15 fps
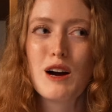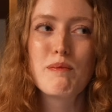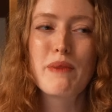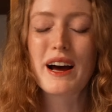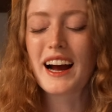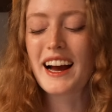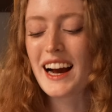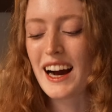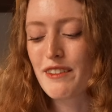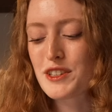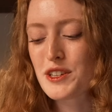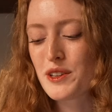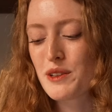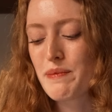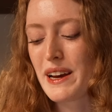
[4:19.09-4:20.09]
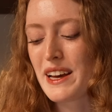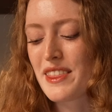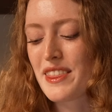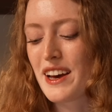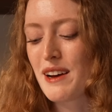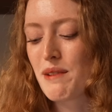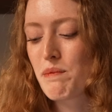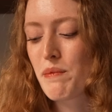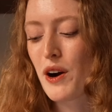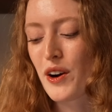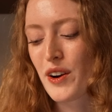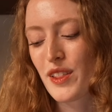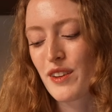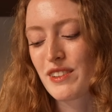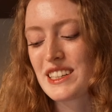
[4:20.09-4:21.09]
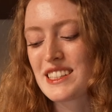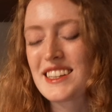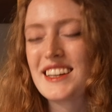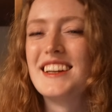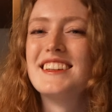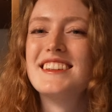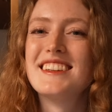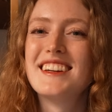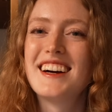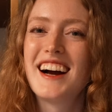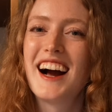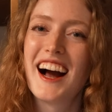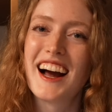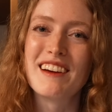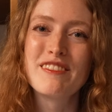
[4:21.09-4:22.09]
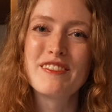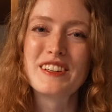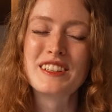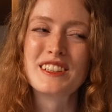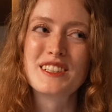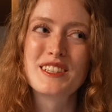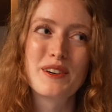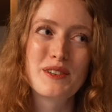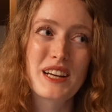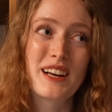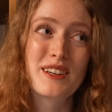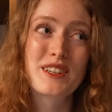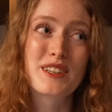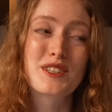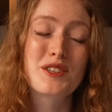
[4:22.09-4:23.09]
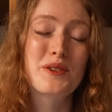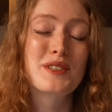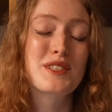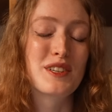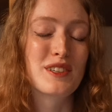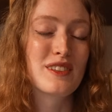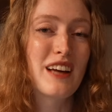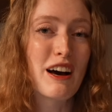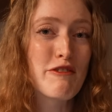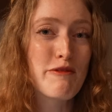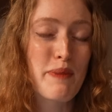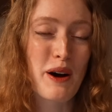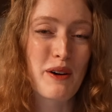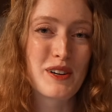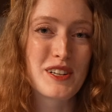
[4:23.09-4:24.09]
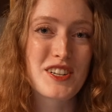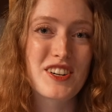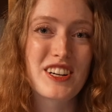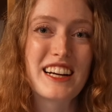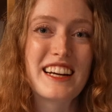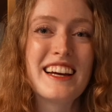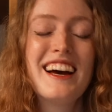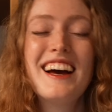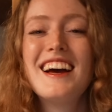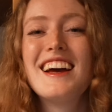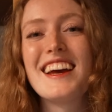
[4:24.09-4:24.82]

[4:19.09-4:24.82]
but I have to admit that part of the reason I feel so tender towards her love poetry